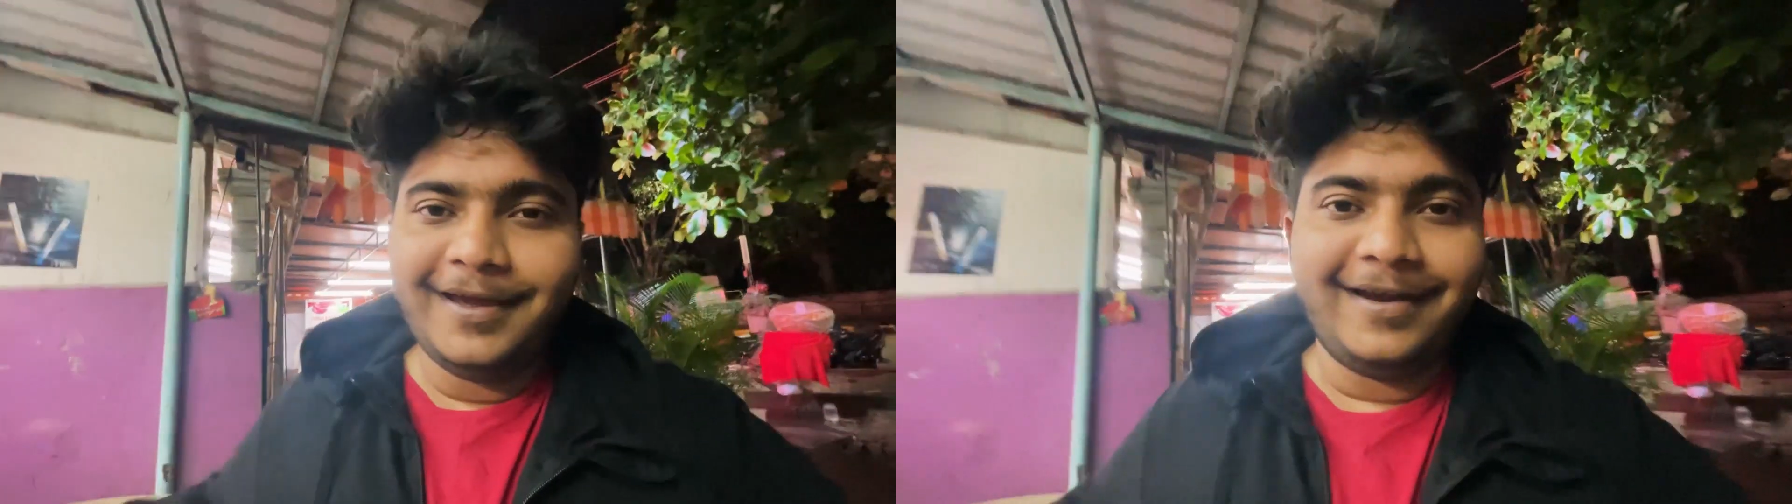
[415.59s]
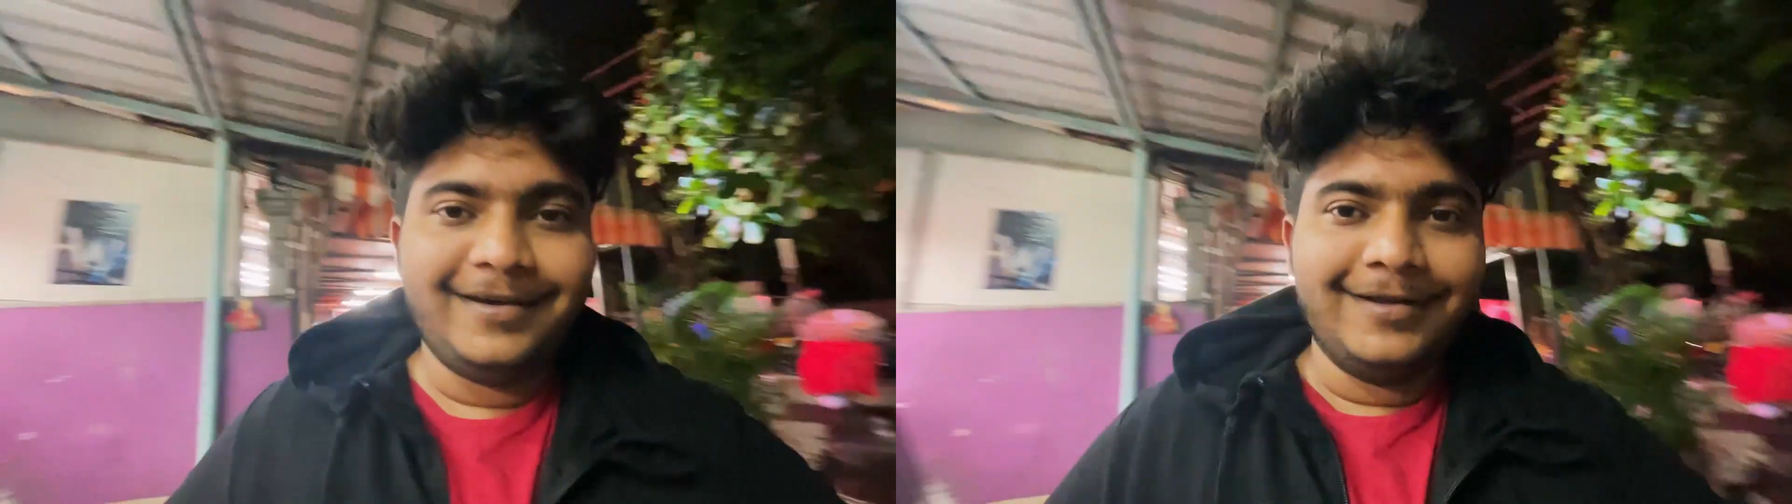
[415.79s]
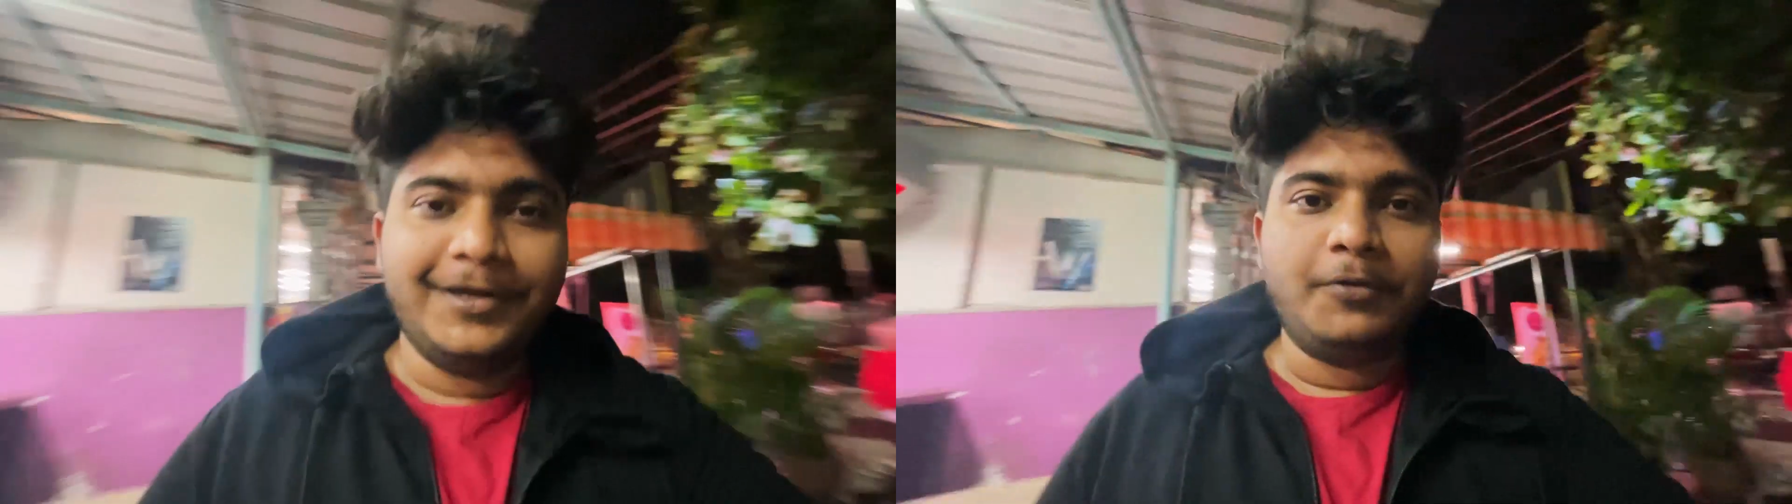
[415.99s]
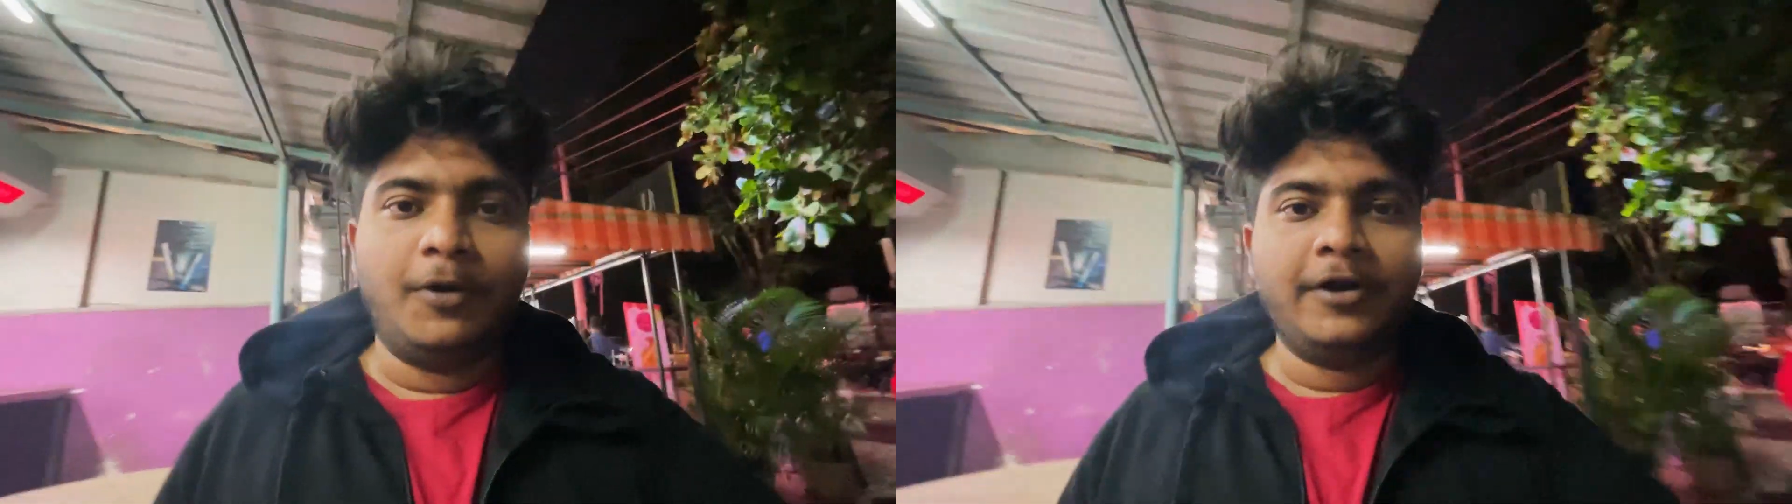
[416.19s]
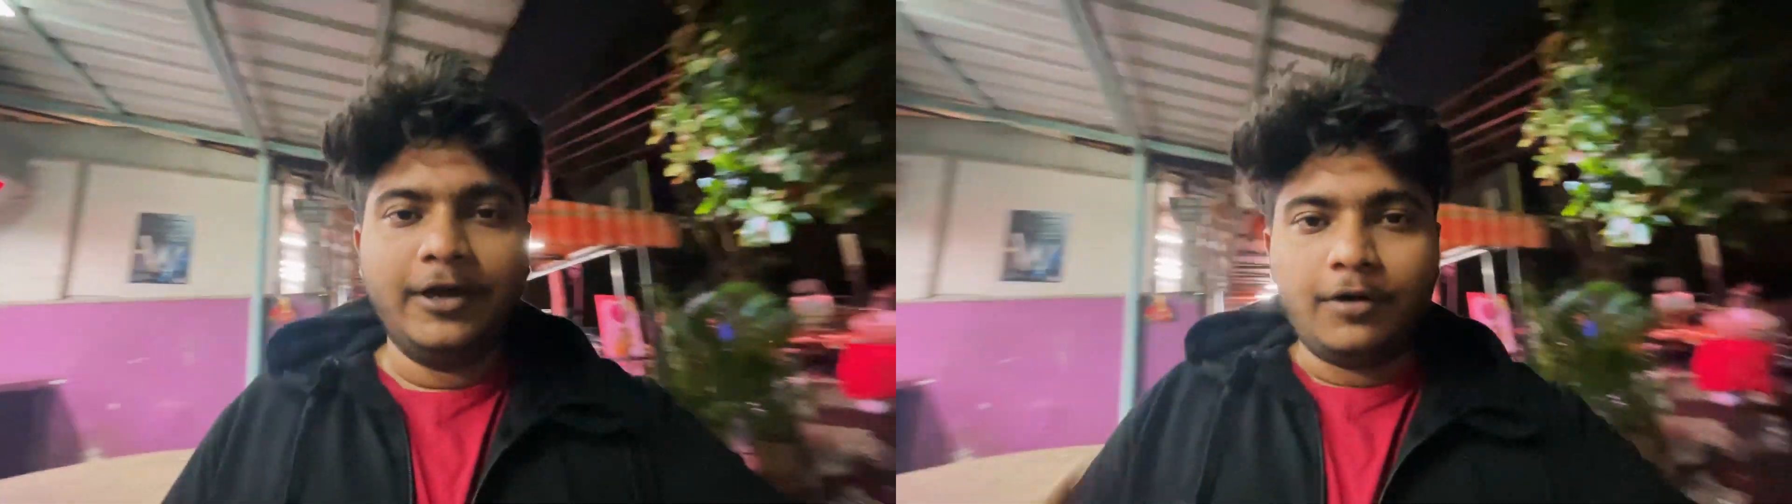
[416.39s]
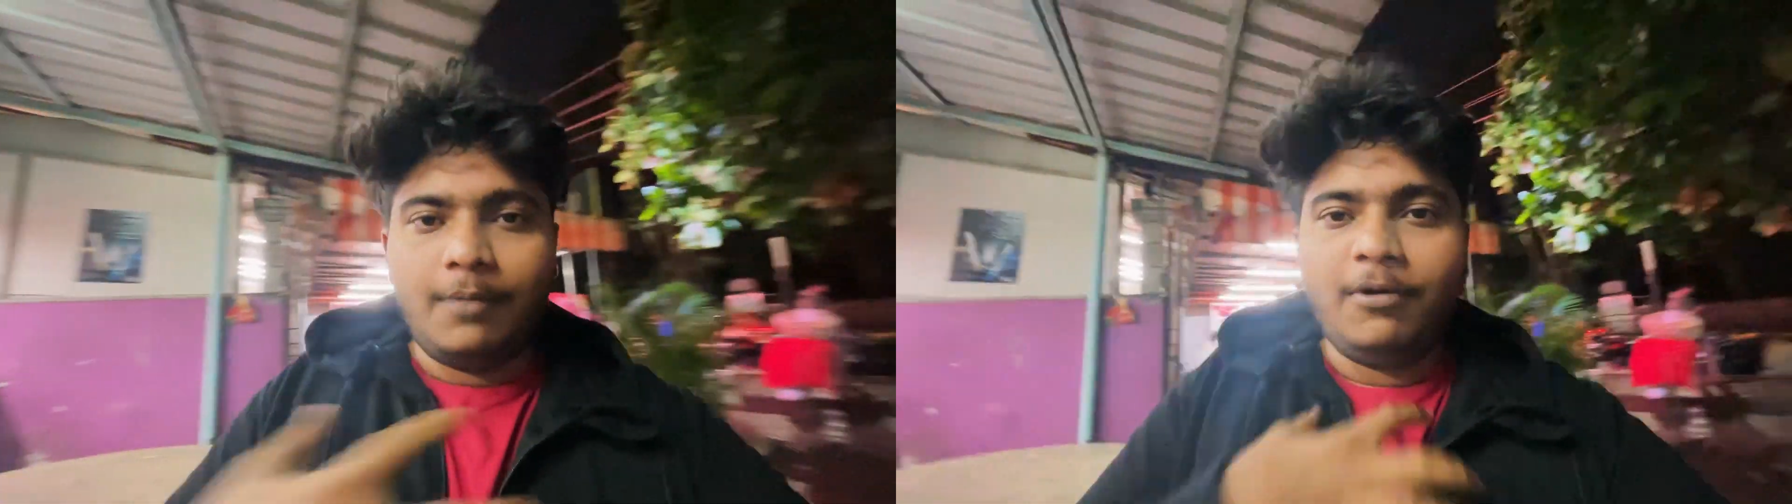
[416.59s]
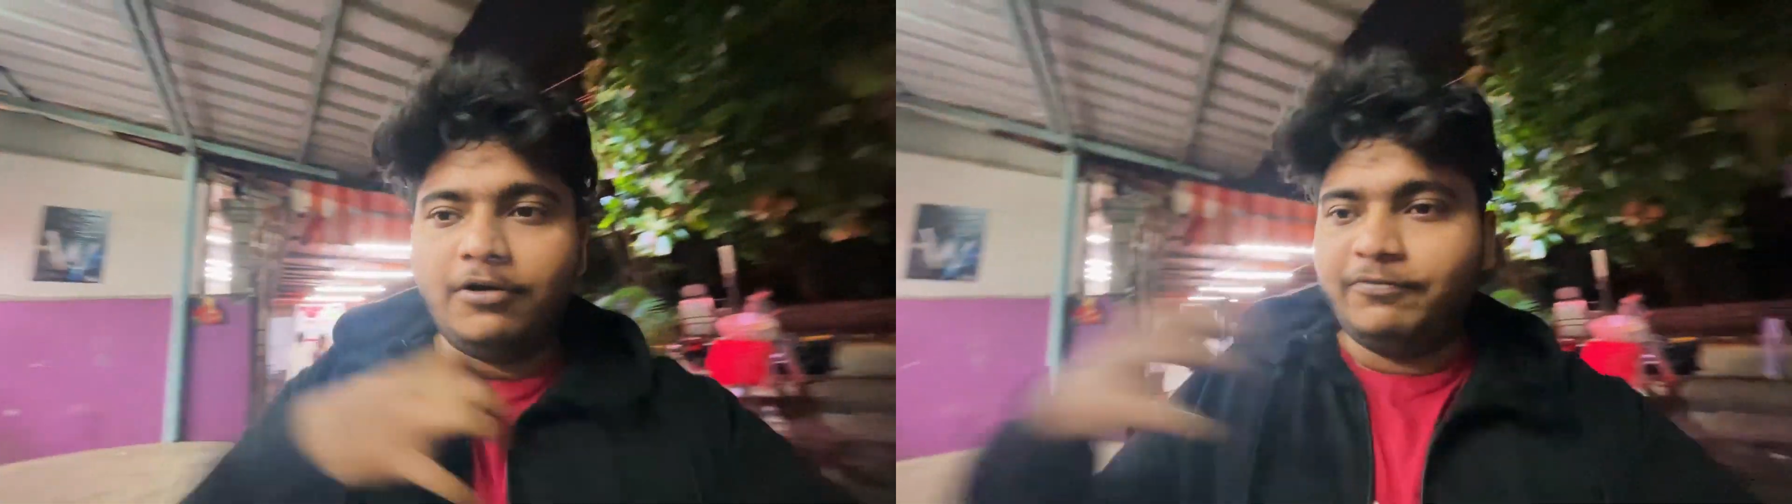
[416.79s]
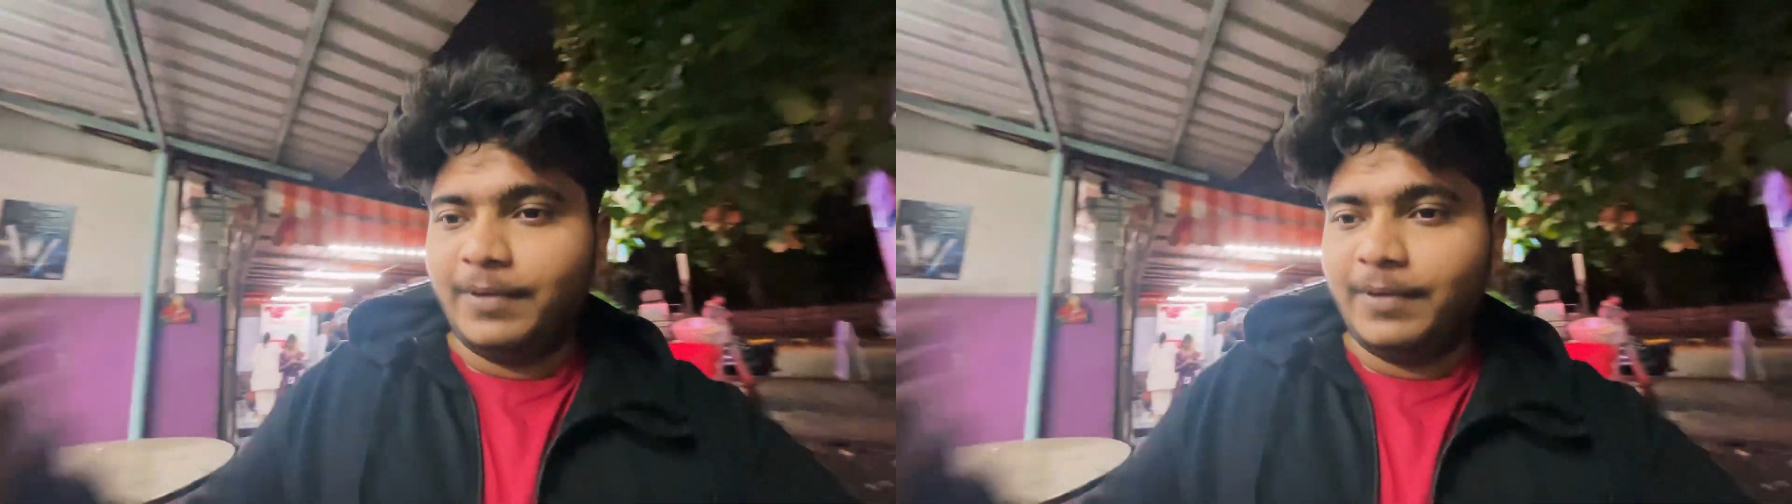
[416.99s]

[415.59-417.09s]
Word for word: and it wanted to come out of my